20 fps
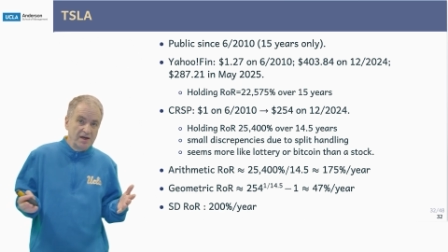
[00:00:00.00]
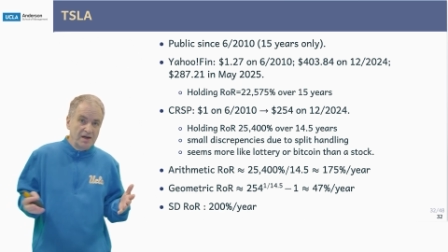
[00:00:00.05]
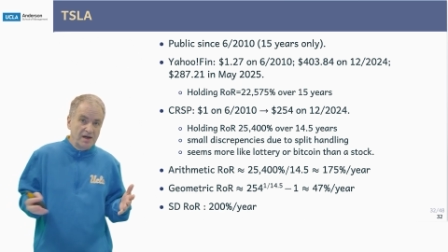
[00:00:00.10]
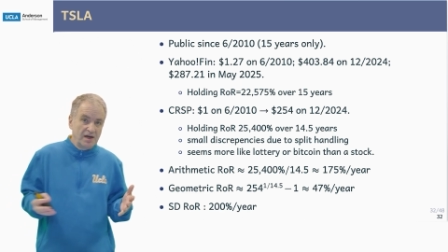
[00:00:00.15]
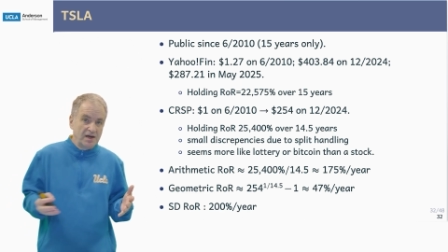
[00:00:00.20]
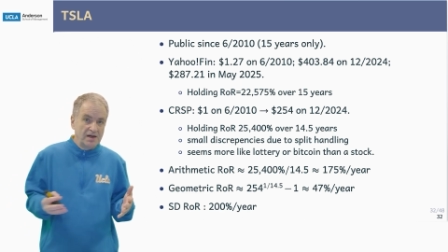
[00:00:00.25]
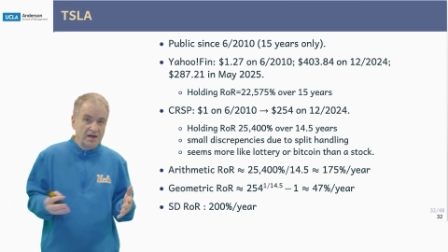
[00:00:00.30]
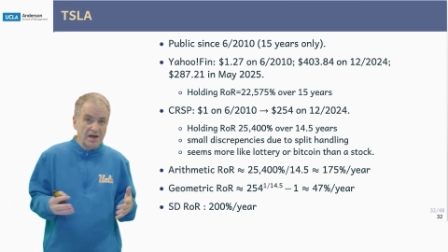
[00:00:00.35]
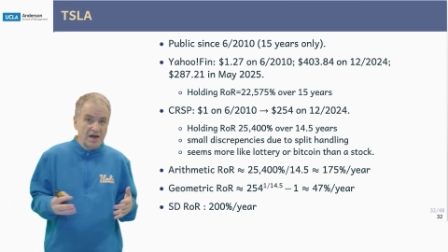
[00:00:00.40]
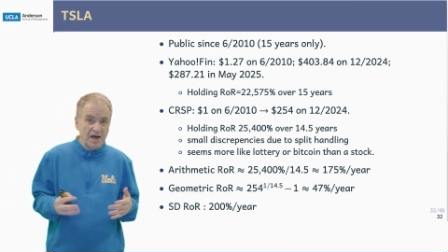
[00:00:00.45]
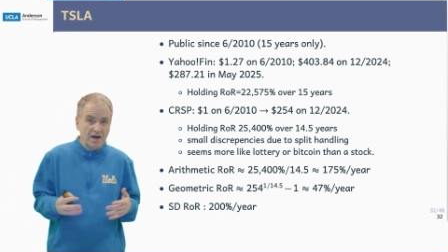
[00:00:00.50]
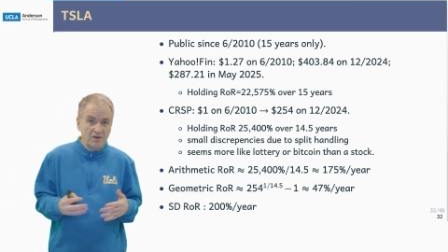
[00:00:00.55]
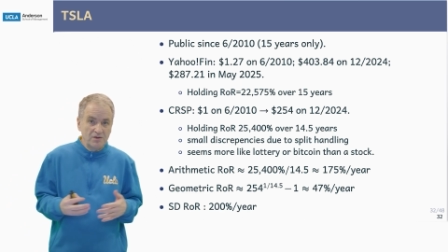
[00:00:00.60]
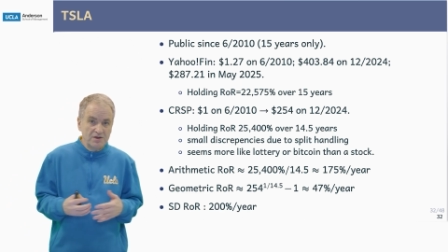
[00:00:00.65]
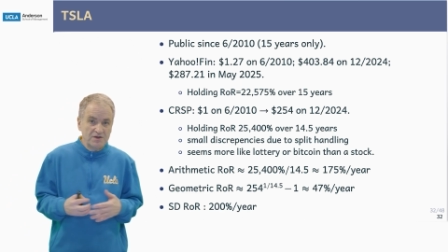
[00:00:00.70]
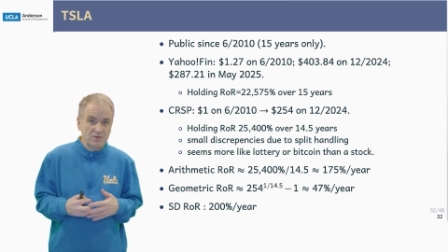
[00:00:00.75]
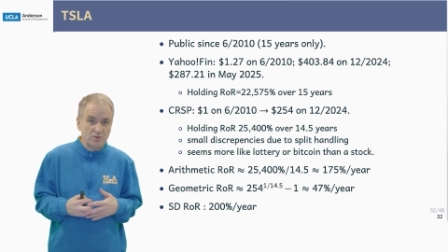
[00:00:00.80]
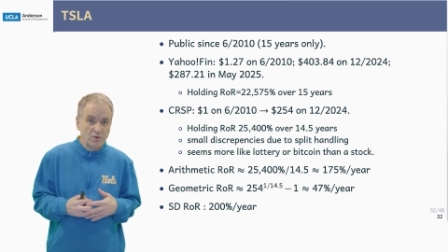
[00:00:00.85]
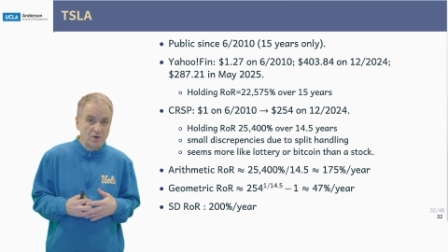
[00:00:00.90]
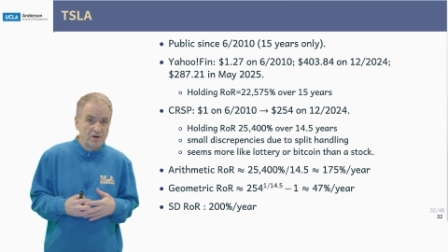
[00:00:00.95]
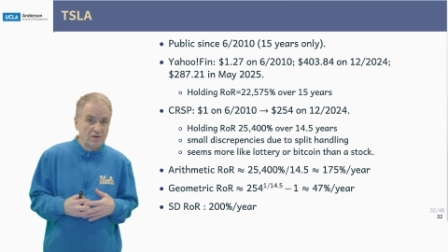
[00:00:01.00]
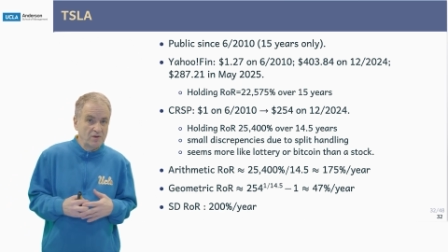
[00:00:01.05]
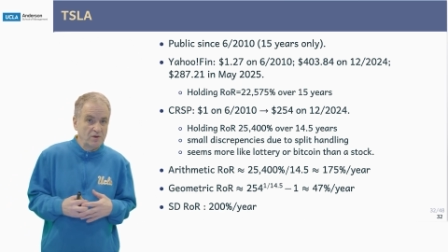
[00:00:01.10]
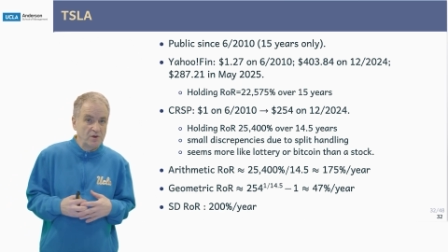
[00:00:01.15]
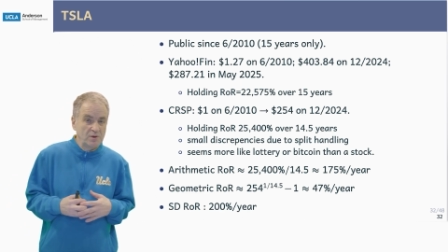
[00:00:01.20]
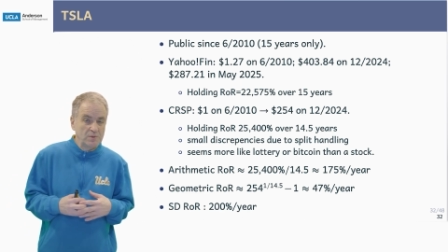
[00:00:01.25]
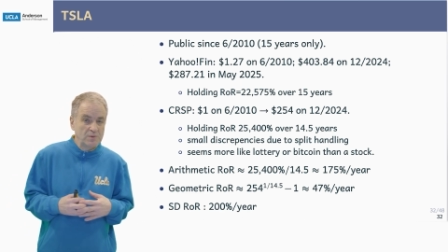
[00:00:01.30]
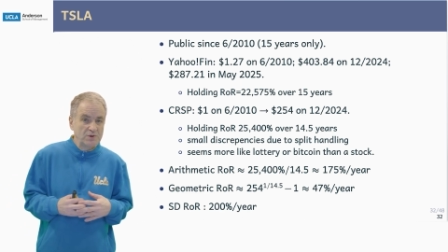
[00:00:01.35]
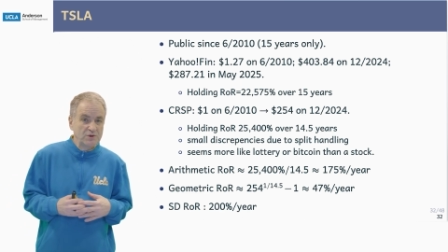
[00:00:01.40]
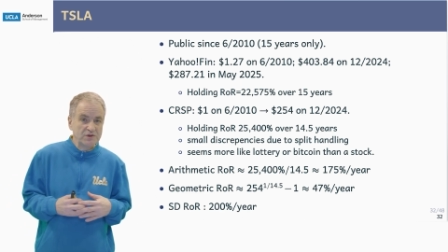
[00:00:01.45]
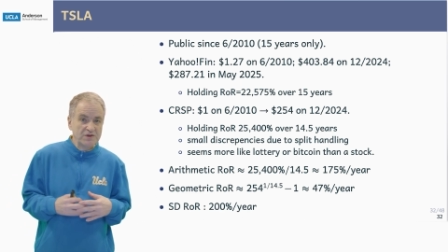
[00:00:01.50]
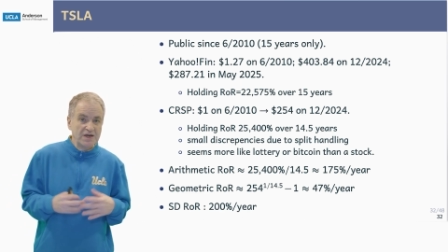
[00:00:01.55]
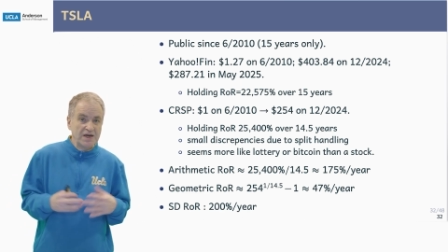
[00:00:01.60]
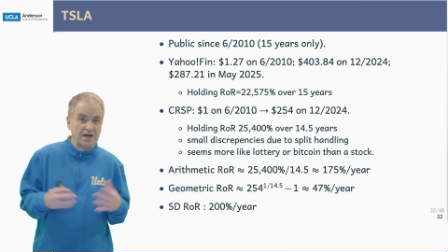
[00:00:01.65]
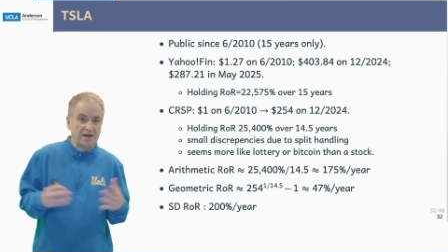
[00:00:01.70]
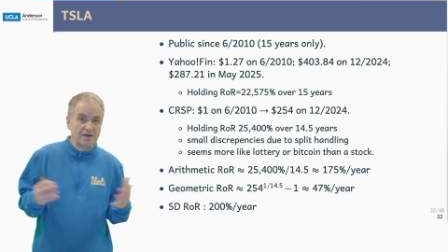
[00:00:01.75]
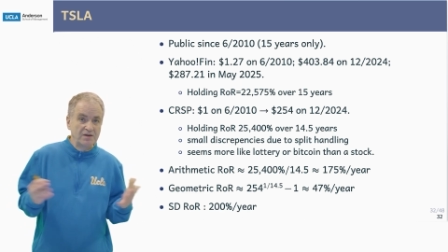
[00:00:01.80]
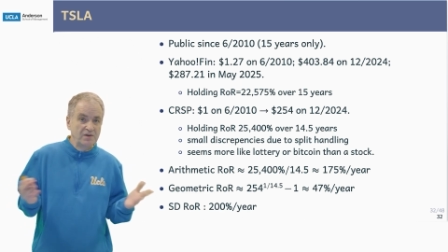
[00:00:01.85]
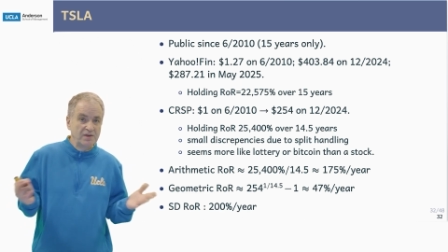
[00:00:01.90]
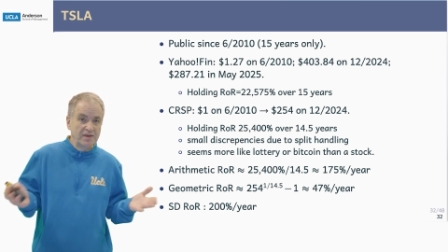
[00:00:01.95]
and now is worth almost
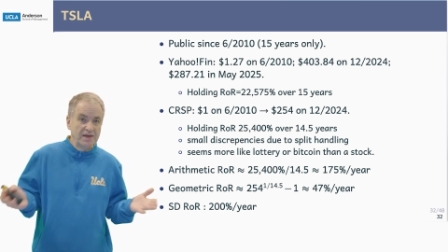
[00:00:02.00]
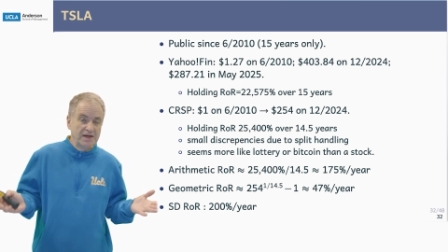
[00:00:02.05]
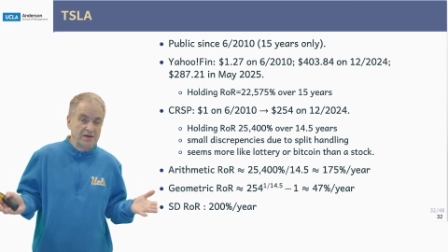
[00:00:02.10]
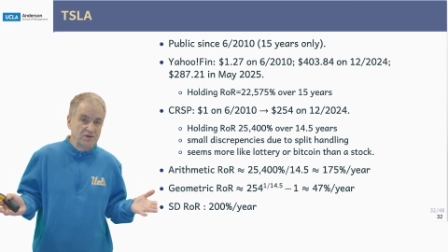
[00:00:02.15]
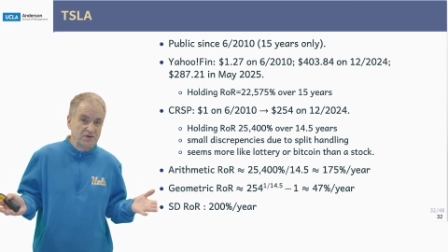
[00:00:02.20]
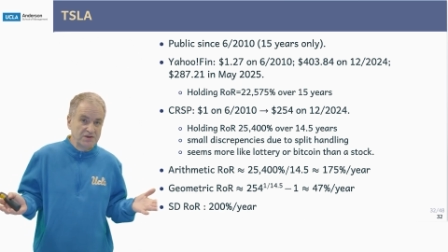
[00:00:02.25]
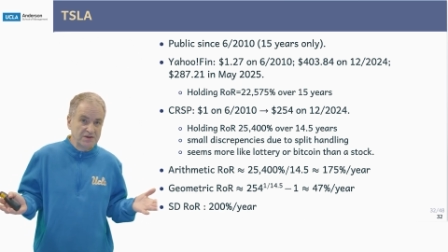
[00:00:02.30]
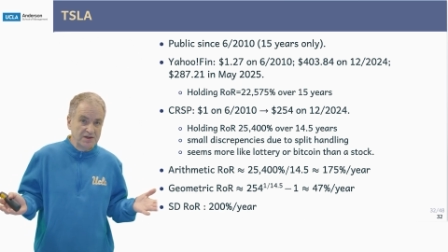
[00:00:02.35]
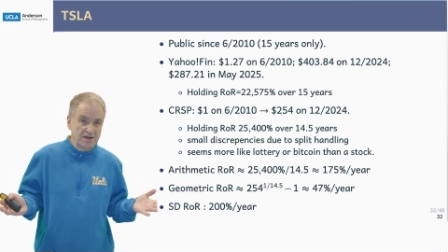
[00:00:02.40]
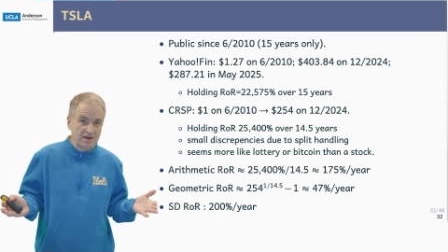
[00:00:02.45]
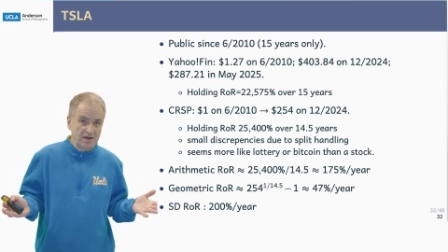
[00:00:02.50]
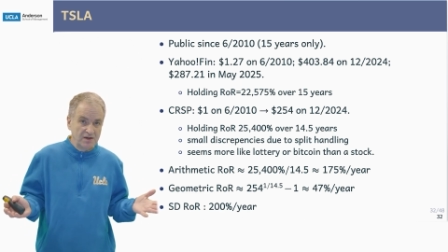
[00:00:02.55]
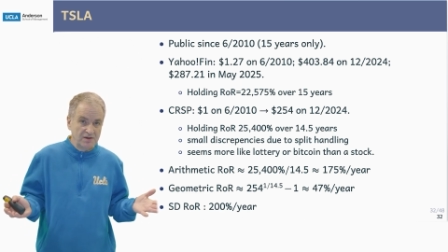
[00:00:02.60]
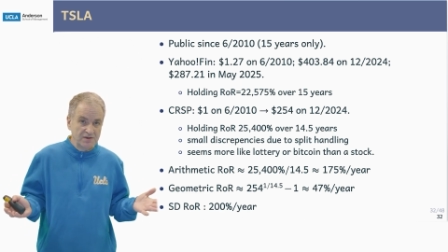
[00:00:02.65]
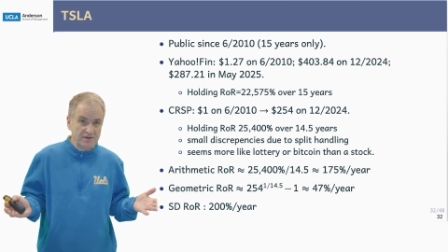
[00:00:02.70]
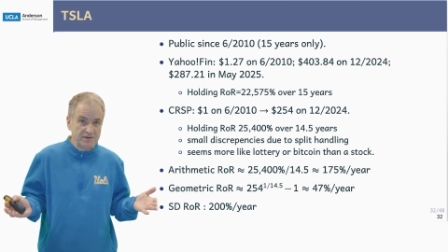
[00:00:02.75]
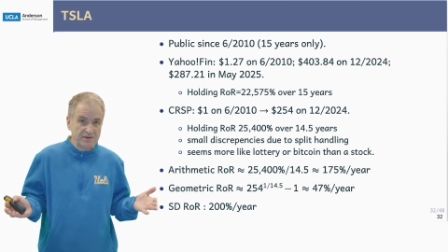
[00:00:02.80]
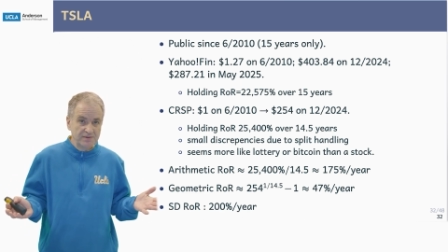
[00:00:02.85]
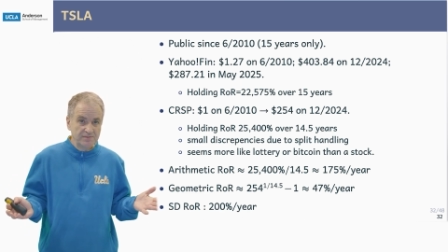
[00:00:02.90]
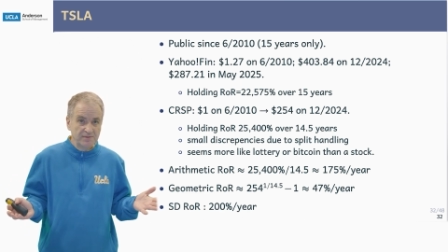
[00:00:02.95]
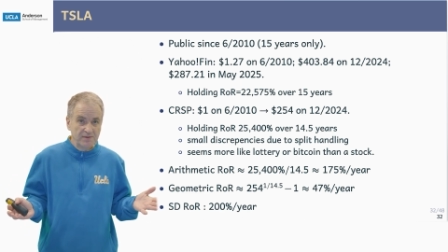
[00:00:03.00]
$100,000.